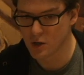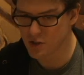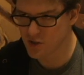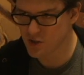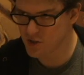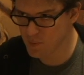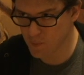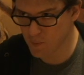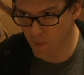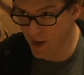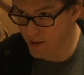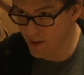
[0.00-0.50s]

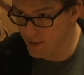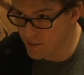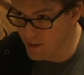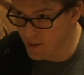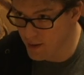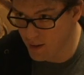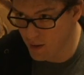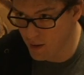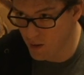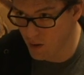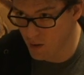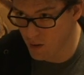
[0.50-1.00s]

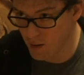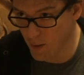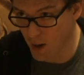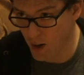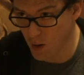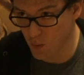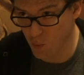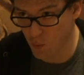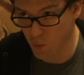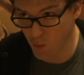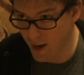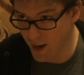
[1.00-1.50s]
speculating hard
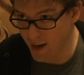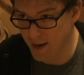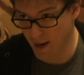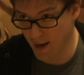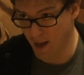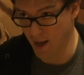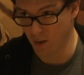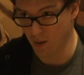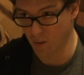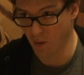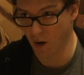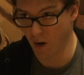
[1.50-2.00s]
about right
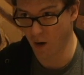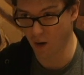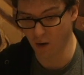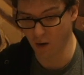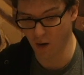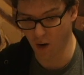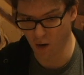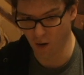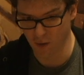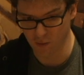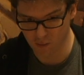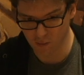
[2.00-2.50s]
now
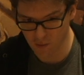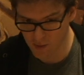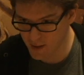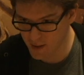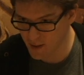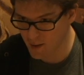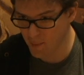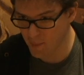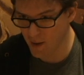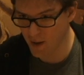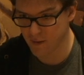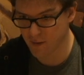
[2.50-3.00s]
are looking at